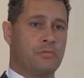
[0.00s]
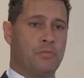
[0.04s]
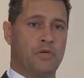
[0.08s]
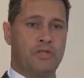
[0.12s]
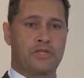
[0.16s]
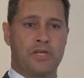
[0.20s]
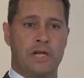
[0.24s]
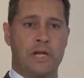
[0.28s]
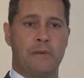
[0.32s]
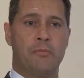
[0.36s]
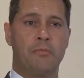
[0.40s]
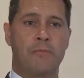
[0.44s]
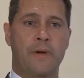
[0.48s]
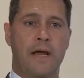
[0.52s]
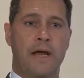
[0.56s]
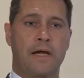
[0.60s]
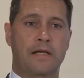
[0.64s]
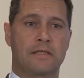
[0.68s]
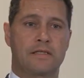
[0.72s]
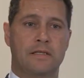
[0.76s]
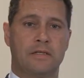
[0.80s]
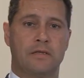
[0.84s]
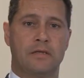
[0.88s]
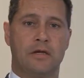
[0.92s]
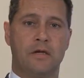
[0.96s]
which
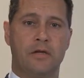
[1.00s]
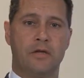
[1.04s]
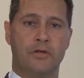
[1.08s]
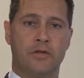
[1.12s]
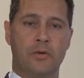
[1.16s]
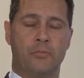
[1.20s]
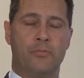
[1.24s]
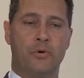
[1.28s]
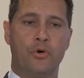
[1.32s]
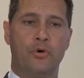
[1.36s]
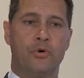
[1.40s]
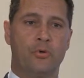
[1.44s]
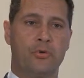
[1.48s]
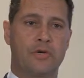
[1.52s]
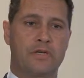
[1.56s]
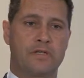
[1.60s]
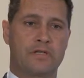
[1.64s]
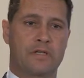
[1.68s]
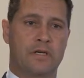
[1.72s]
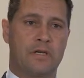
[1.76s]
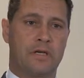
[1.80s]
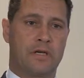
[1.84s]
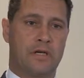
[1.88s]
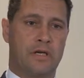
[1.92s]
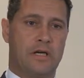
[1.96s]
impacted the
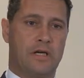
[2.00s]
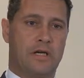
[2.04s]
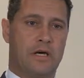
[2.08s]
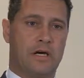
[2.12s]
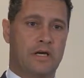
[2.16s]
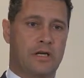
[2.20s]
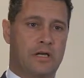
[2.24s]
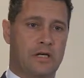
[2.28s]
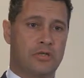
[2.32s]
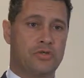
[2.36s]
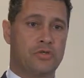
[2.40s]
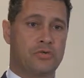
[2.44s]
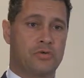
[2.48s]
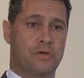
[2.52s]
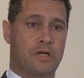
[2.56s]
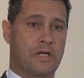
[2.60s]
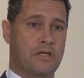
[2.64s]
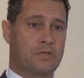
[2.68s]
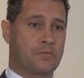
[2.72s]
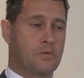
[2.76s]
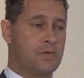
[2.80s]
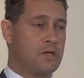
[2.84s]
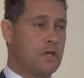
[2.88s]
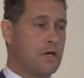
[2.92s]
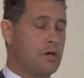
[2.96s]
poorest in our country,
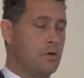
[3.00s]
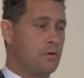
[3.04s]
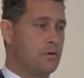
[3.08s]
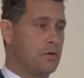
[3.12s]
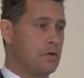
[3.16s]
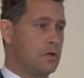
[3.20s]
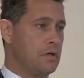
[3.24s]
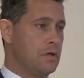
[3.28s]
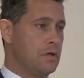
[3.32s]
as we know.